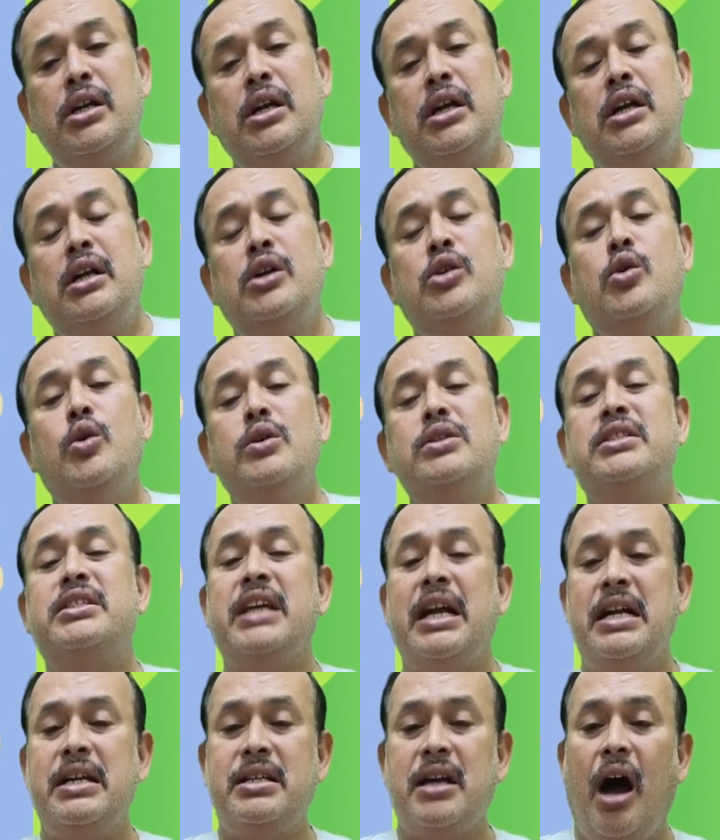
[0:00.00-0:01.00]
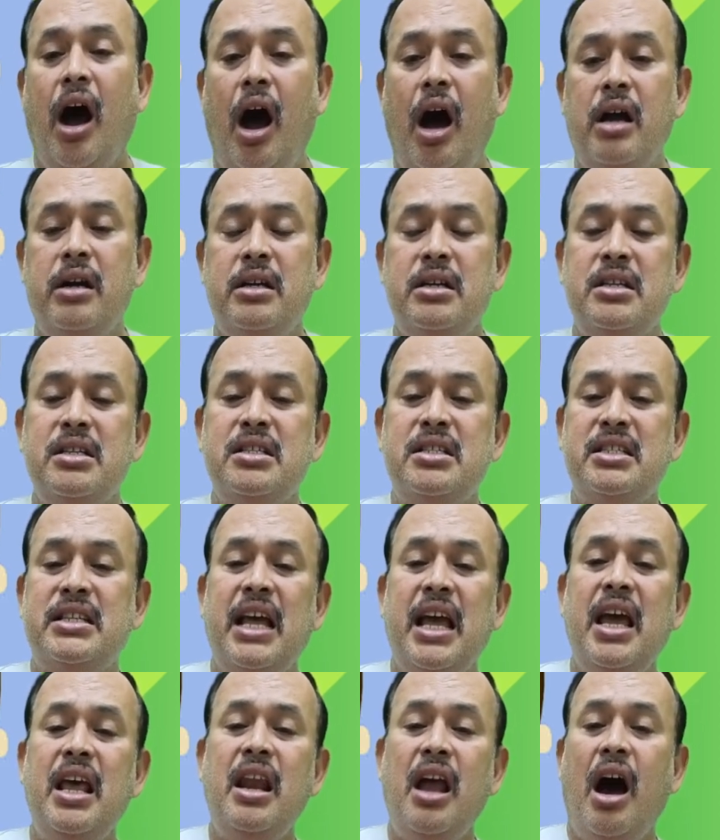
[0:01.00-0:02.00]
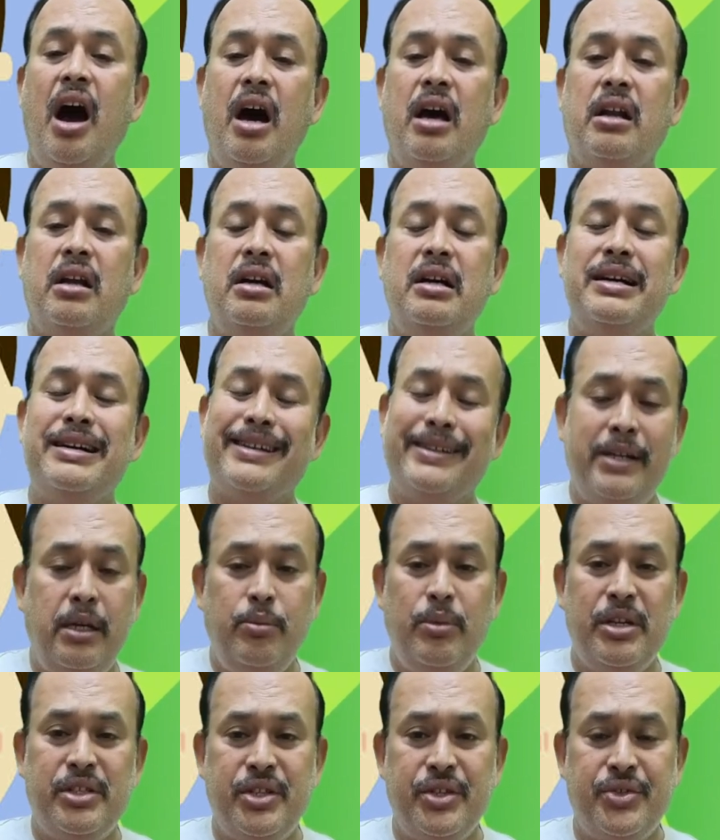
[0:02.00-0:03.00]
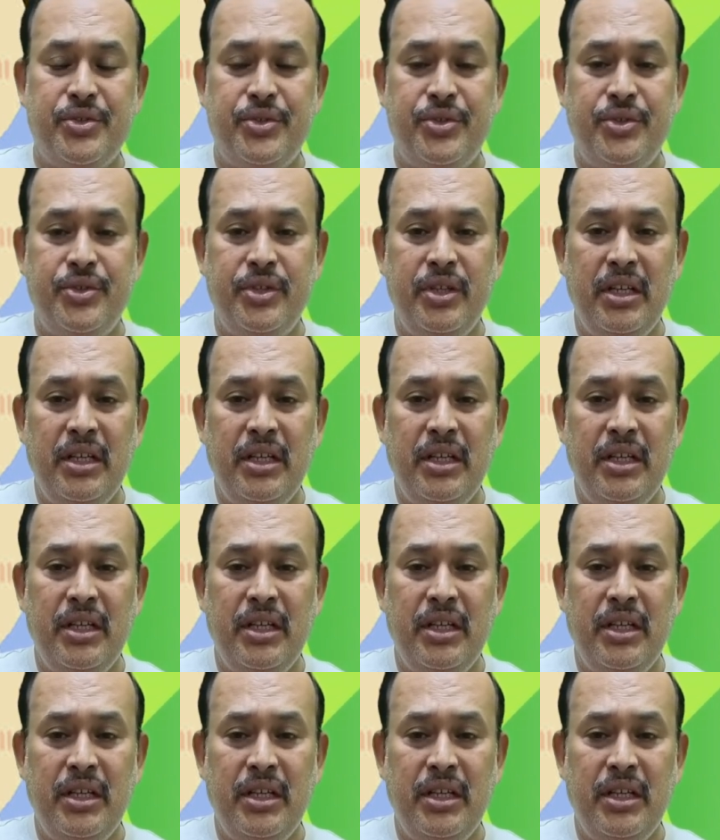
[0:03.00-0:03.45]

goods sent on sale or return basis,